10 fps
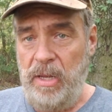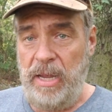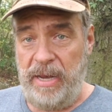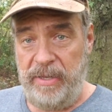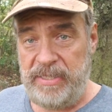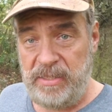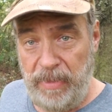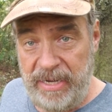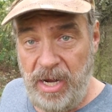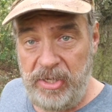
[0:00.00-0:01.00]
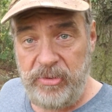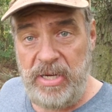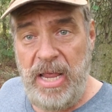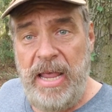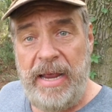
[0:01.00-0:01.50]
And this is my
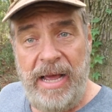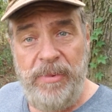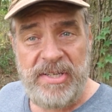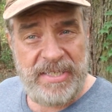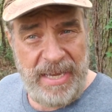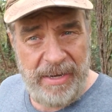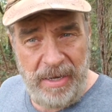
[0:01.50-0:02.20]
country. And I'm going to stand